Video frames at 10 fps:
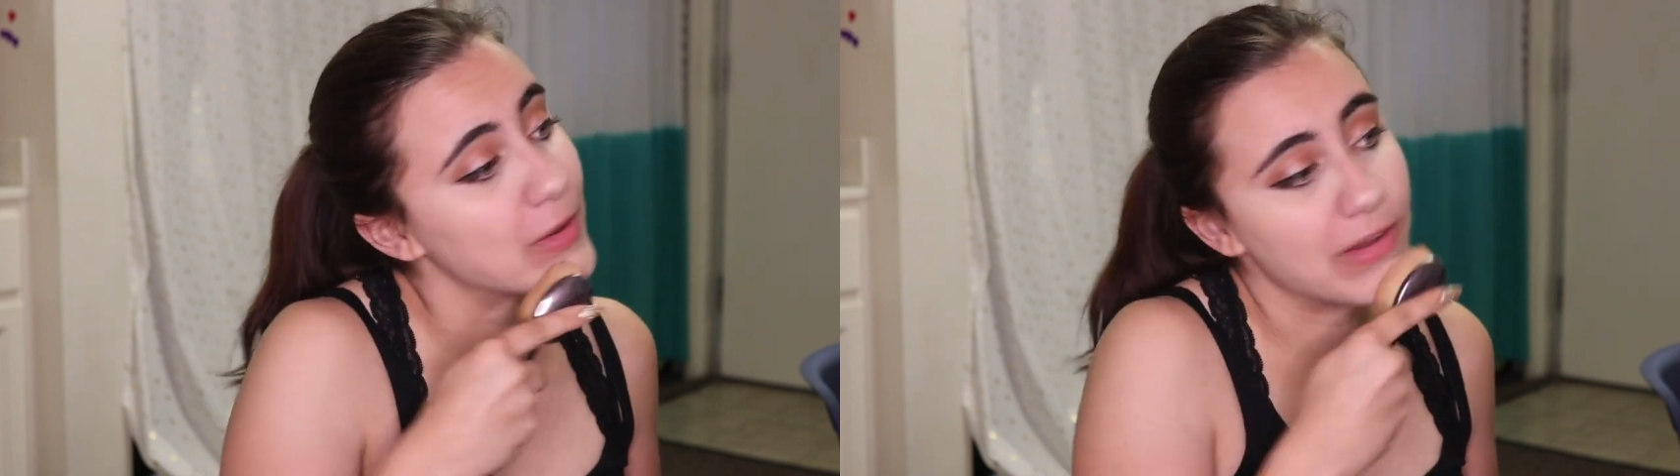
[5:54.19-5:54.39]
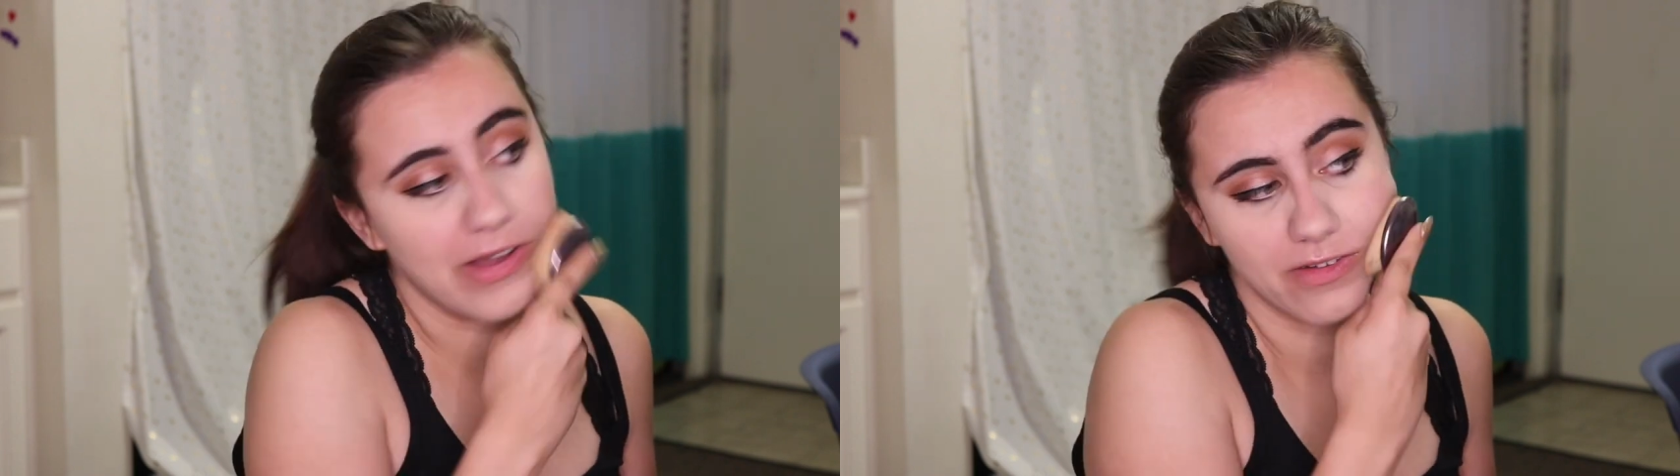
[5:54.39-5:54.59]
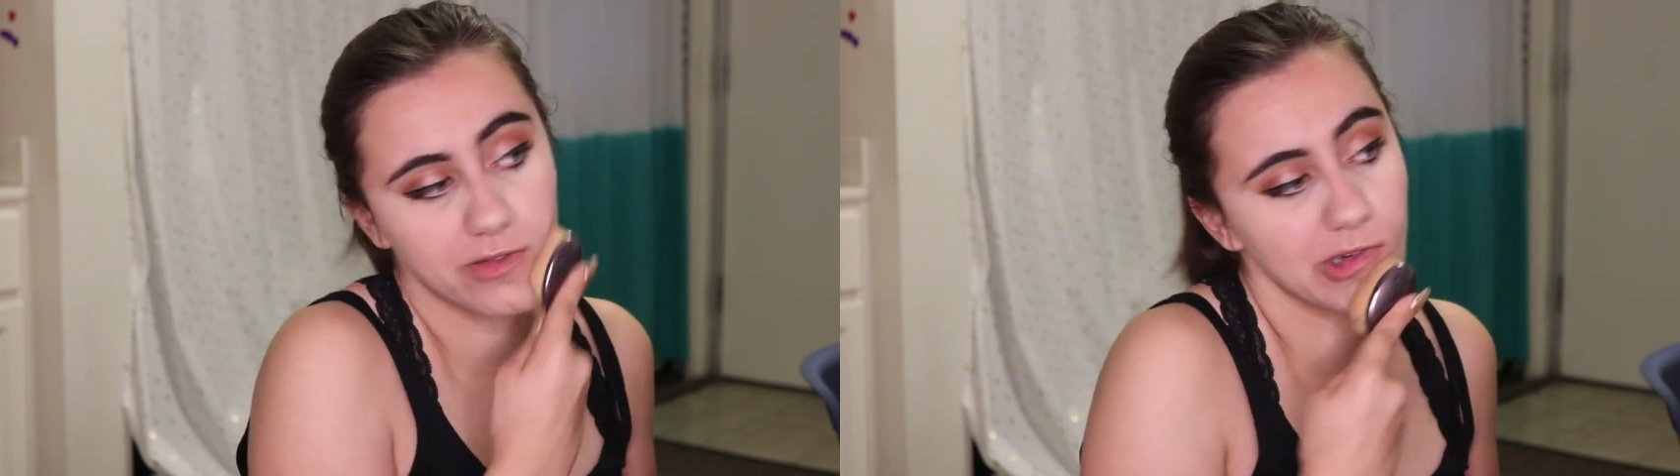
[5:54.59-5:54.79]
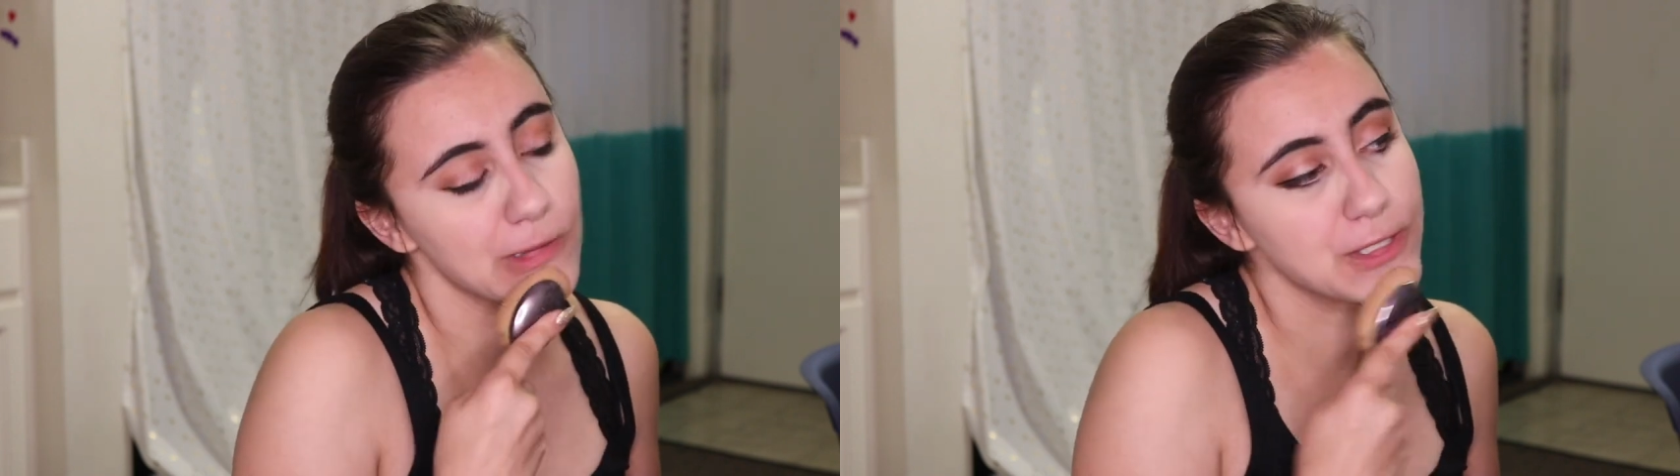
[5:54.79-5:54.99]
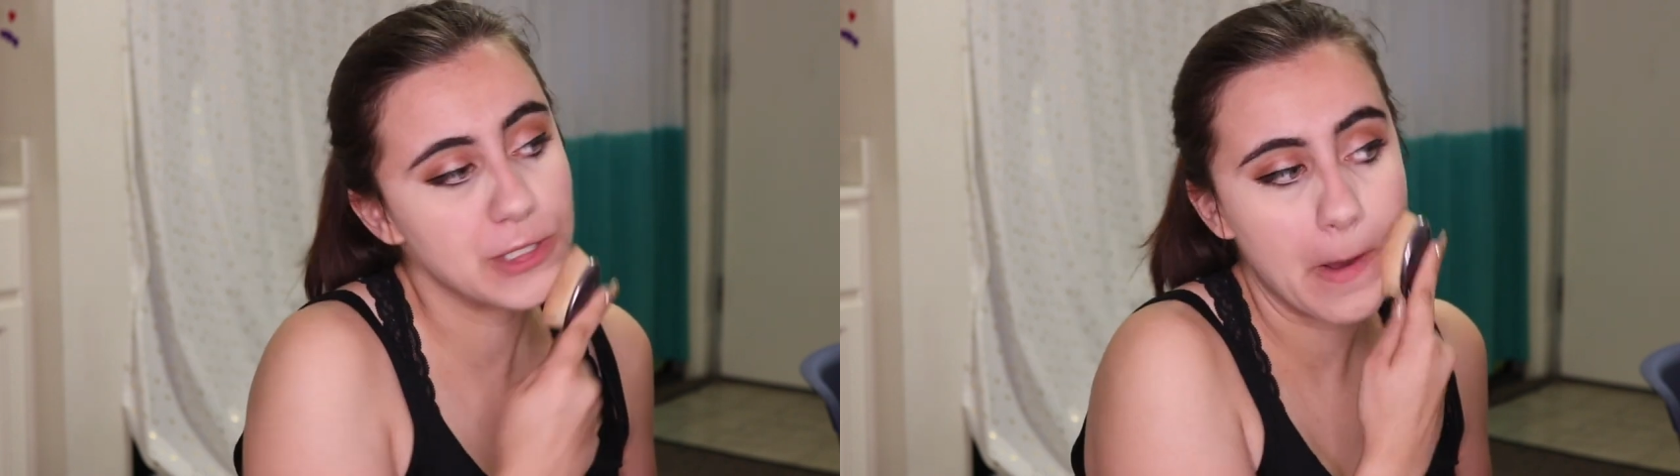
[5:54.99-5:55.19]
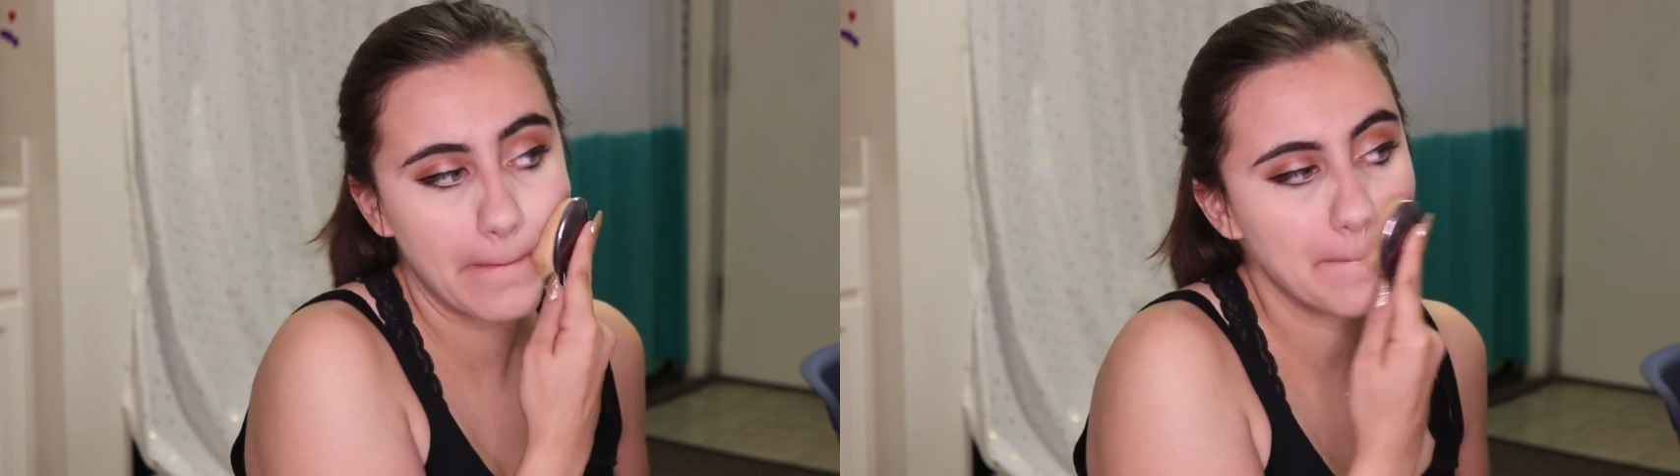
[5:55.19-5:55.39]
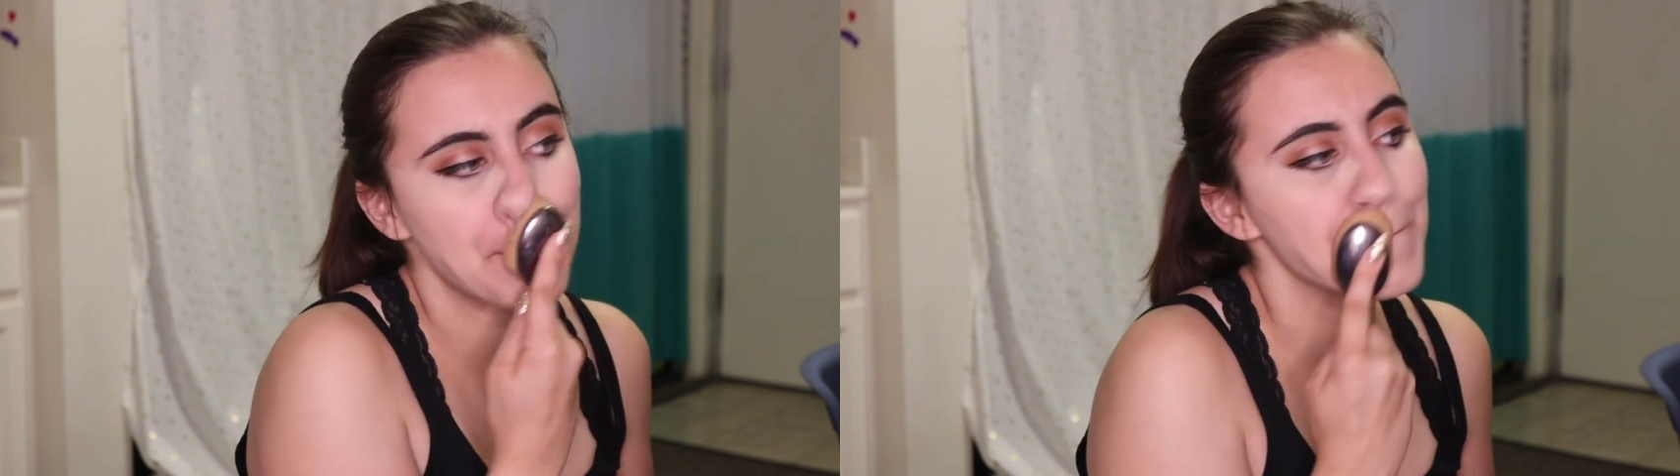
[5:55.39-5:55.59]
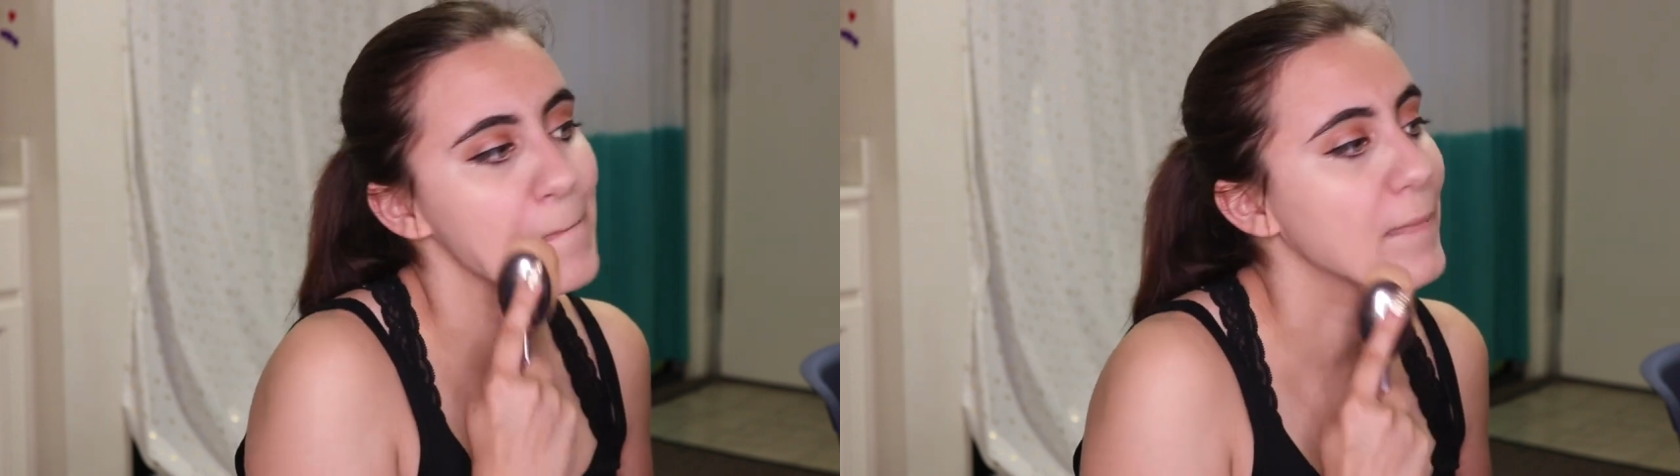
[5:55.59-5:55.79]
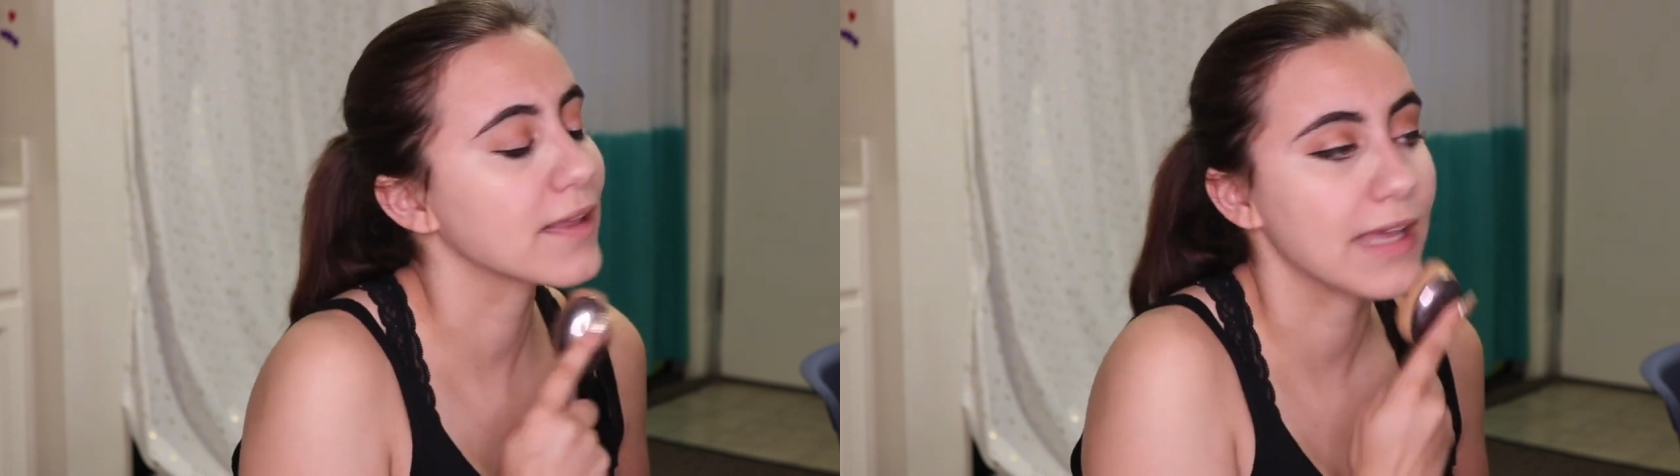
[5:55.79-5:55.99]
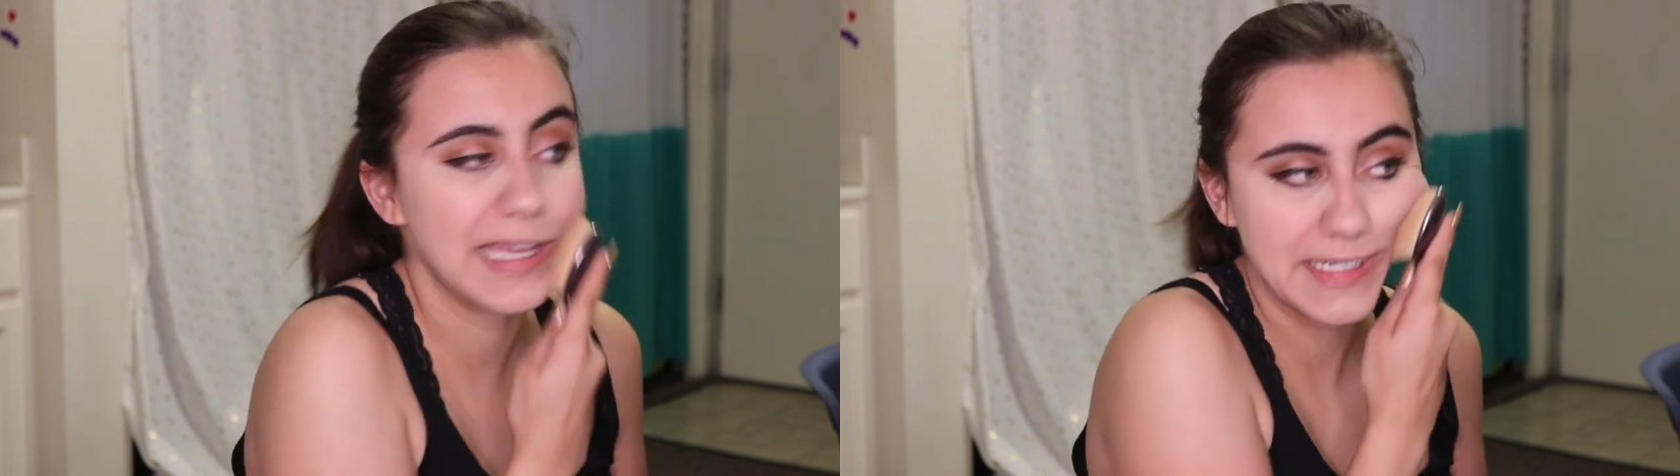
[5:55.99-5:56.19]
coverage
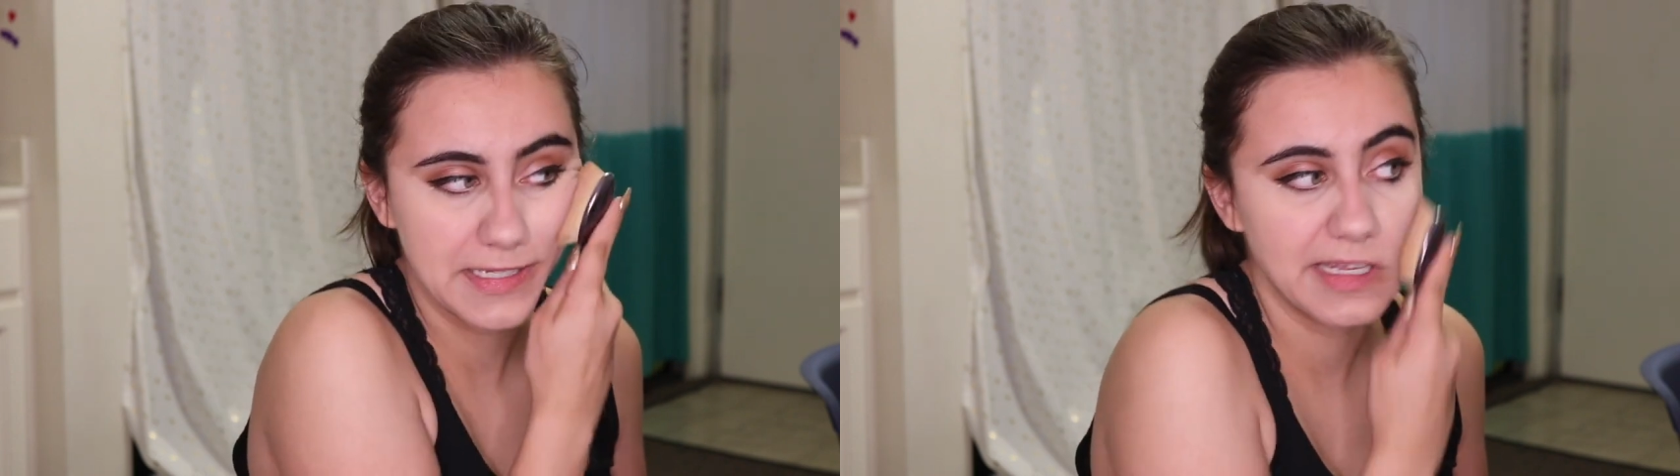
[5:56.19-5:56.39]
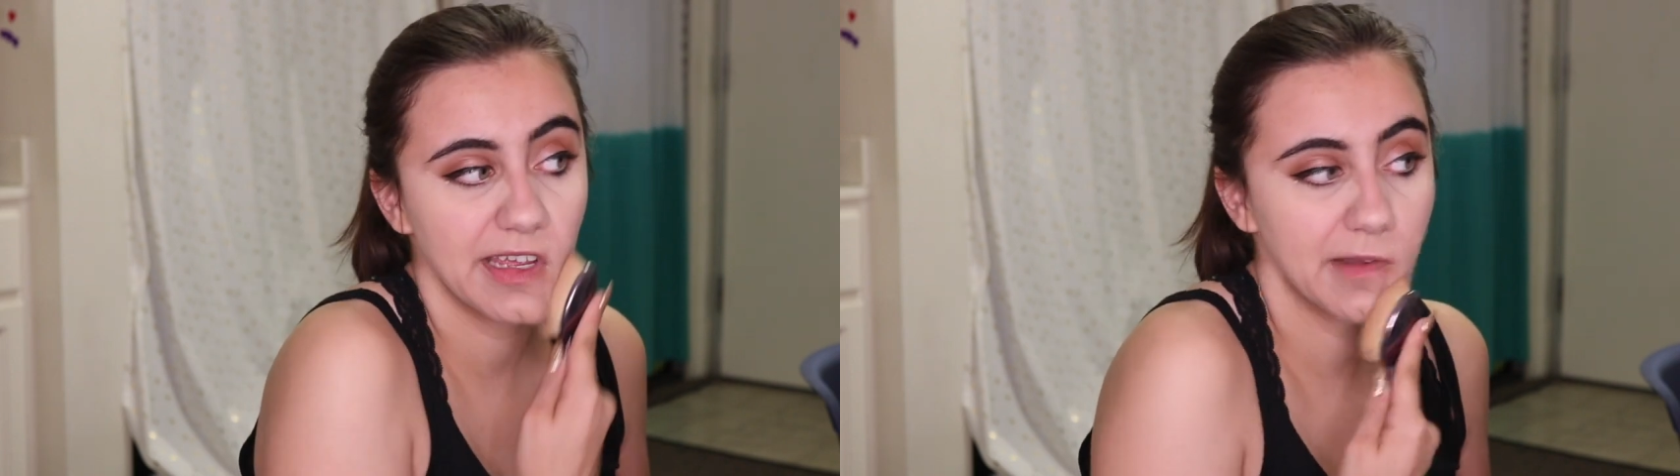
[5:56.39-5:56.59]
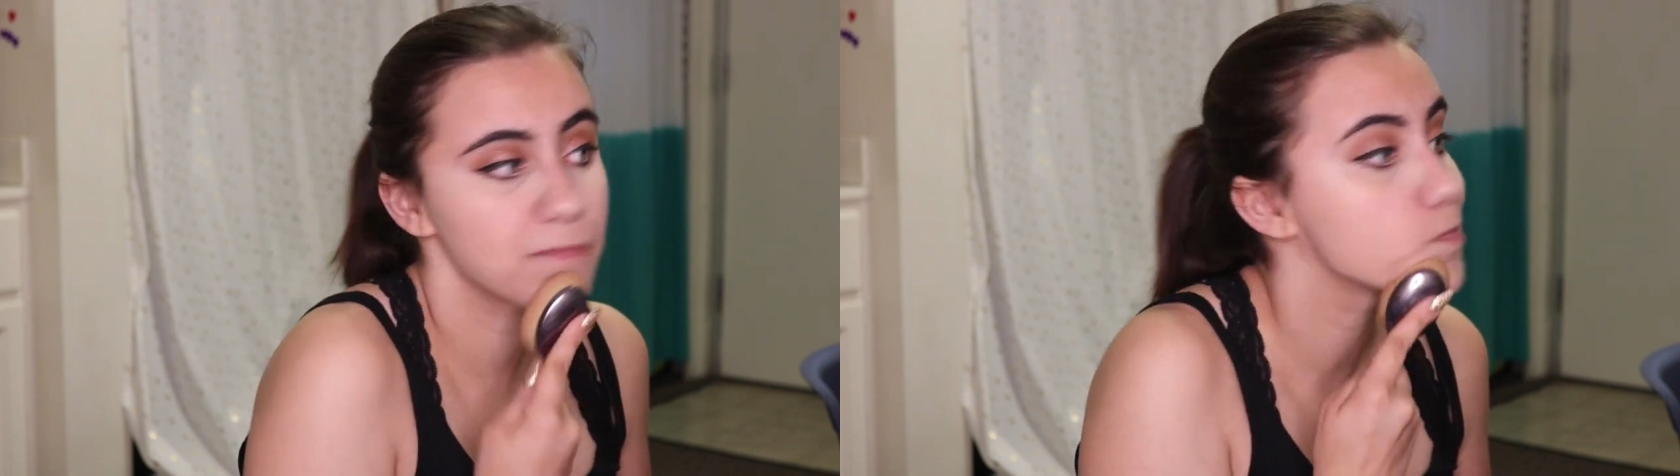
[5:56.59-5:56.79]
kind of day.